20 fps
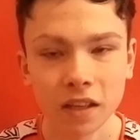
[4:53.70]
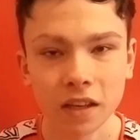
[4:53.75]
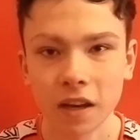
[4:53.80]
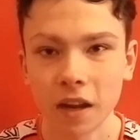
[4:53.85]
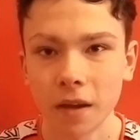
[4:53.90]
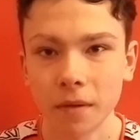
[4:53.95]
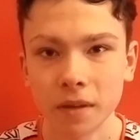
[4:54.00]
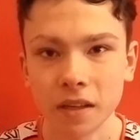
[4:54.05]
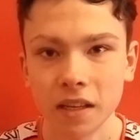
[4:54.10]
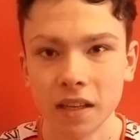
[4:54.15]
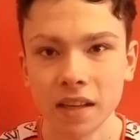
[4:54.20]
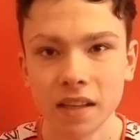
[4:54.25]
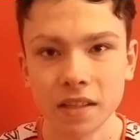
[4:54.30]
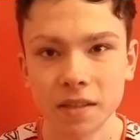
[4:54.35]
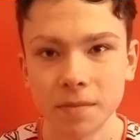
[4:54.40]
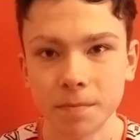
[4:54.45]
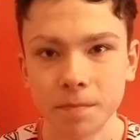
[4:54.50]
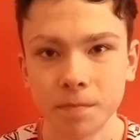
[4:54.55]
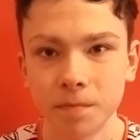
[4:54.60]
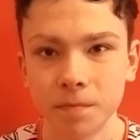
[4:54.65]
You know, he,
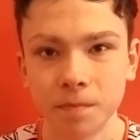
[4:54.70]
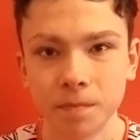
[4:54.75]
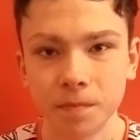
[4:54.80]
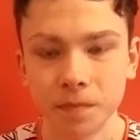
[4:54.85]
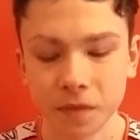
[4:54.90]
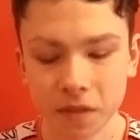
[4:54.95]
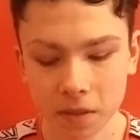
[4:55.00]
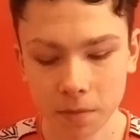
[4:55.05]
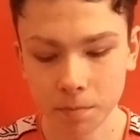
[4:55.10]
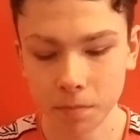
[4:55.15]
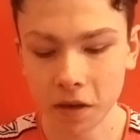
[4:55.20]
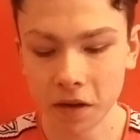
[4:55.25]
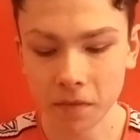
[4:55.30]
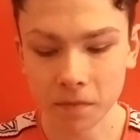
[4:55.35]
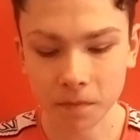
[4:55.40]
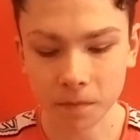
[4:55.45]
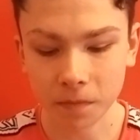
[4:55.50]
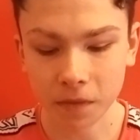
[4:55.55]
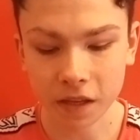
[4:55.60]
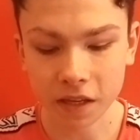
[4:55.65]
he's
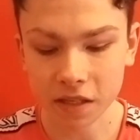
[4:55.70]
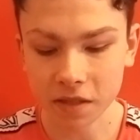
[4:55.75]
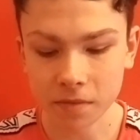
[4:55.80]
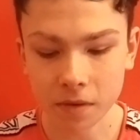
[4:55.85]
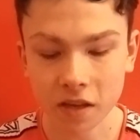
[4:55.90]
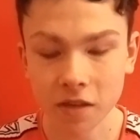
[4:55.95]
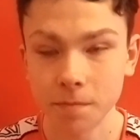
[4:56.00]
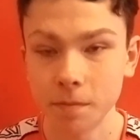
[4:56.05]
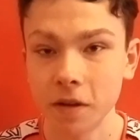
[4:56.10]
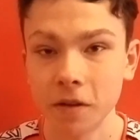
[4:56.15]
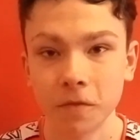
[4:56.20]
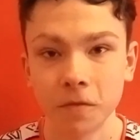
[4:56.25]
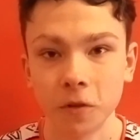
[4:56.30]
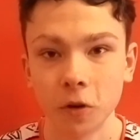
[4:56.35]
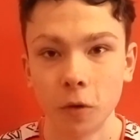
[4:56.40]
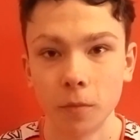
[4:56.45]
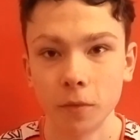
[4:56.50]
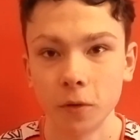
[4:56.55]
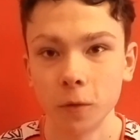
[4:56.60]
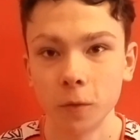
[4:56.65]
been, he's, he's been
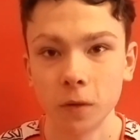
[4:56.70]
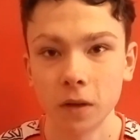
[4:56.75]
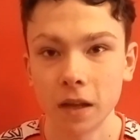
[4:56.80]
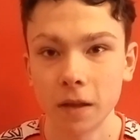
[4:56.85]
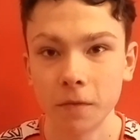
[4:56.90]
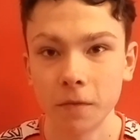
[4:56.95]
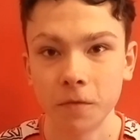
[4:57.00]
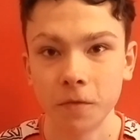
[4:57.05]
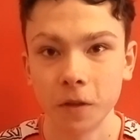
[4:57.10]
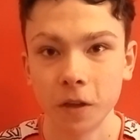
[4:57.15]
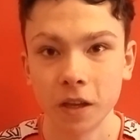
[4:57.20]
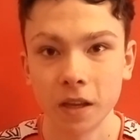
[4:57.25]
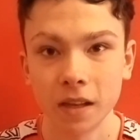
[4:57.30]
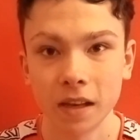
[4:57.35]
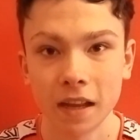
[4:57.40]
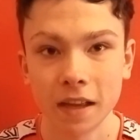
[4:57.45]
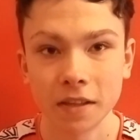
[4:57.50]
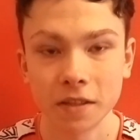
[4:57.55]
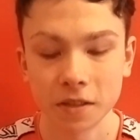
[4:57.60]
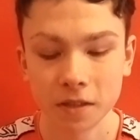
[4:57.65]
phenomenal for
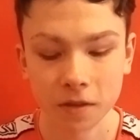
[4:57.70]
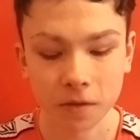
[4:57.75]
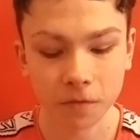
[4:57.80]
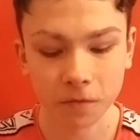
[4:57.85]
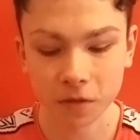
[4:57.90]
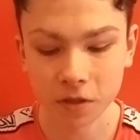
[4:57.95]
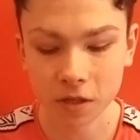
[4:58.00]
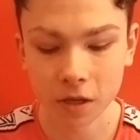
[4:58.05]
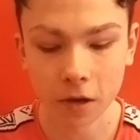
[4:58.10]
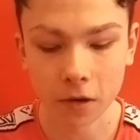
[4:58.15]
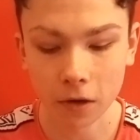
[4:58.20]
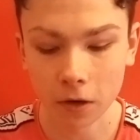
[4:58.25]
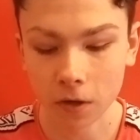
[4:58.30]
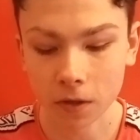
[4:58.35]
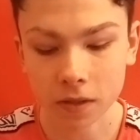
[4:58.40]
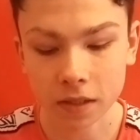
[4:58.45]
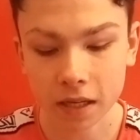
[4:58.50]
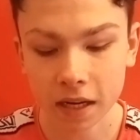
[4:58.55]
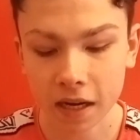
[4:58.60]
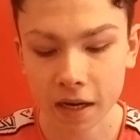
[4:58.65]
Leicester for so
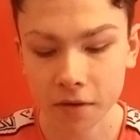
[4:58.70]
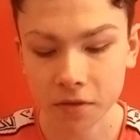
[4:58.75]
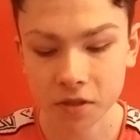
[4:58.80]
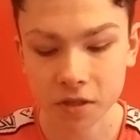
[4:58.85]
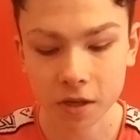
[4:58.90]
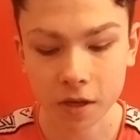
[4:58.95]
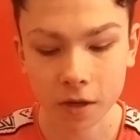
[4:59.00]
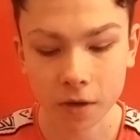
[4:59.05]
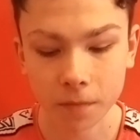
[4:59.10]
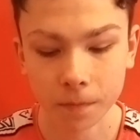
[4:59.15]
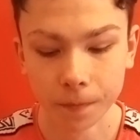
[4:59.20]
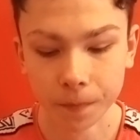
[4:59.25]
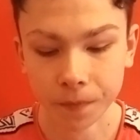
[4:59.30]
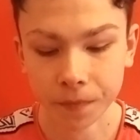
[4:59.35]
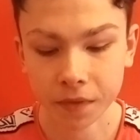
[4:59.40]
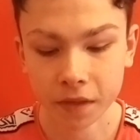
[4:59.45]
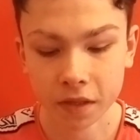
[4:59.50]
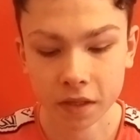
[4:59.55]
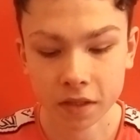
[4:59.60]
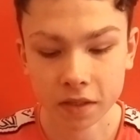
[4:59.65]
long now. So,
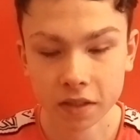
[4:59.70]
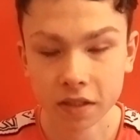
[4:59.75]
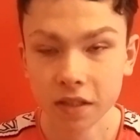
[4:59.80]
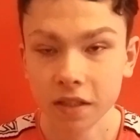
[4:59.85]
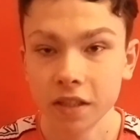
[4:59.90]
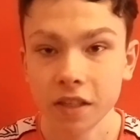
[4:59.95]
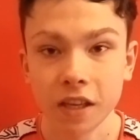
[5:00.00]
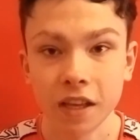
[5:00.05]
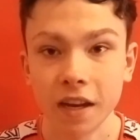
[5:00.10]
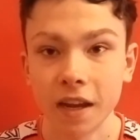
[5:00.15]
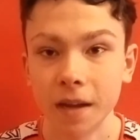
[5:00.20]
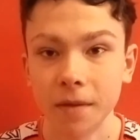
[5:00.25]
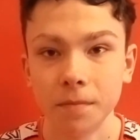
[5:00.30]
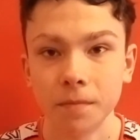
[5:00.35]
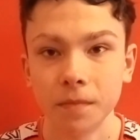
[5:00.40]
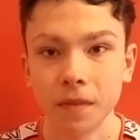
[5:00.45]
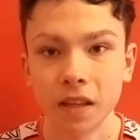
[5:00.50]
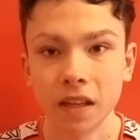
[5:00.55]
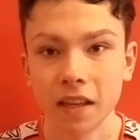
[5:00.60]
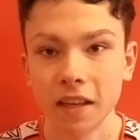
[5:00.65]
you know,
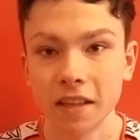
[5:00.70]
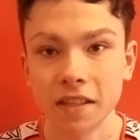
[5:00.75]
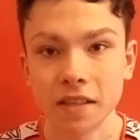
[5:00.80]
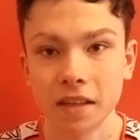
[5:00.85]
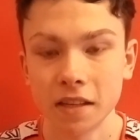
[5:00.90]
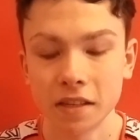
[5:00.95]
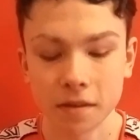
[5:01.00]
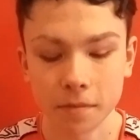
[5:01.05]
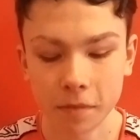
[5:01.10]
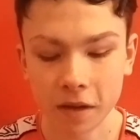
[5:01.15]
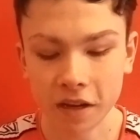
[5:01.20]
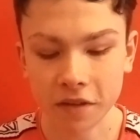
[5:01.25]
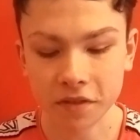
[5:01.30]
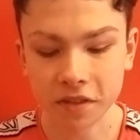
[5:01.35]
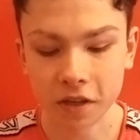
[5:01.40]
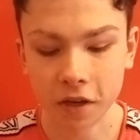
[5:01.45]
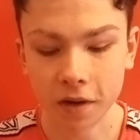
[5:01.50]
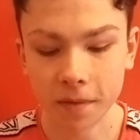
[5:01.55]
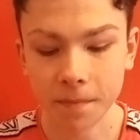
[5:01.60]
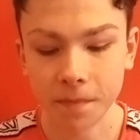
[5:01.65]
it's it's about
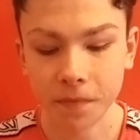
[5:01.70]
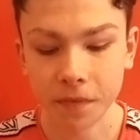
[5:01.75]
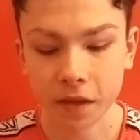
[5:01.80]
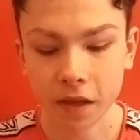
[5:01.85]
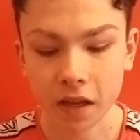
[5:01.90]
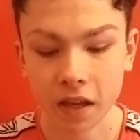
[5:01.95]
time.